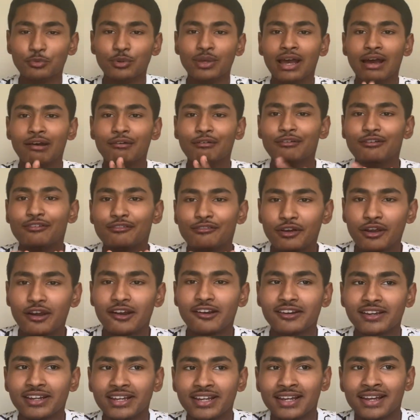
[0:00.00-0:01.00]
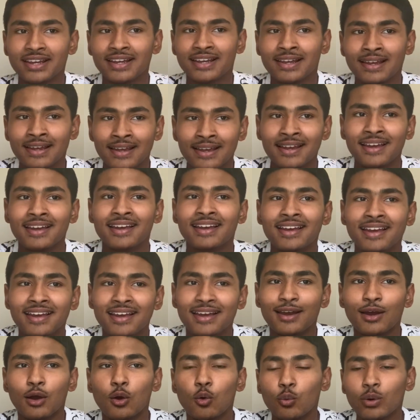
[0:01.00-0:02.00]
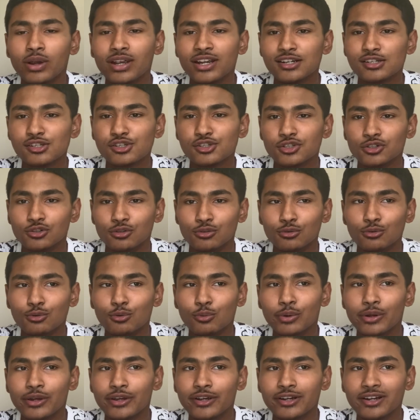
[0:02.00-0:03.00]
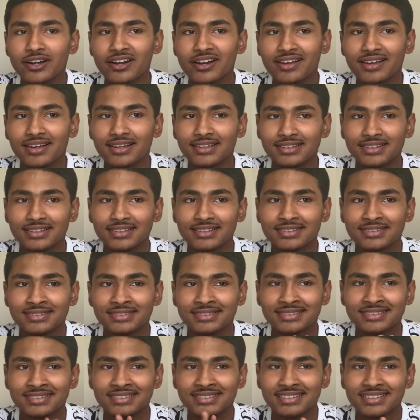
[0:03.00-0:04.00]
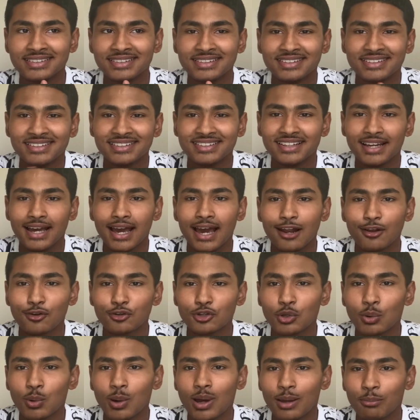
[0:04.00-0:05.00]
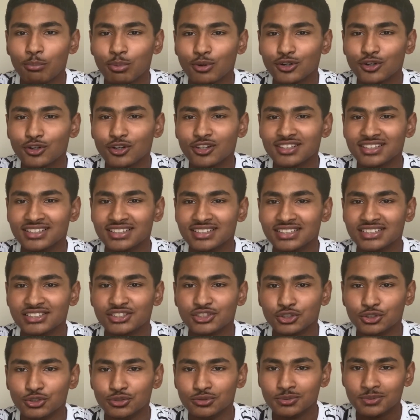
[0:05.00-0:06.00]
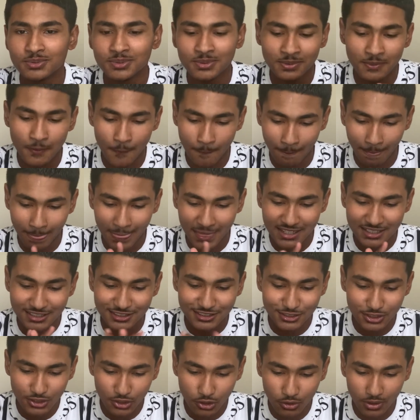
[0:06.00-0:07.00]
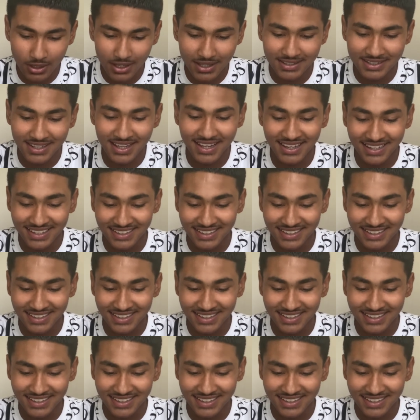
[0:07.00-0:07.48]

we have a very weird shoe weird and i don't know why i put on the list shoe so and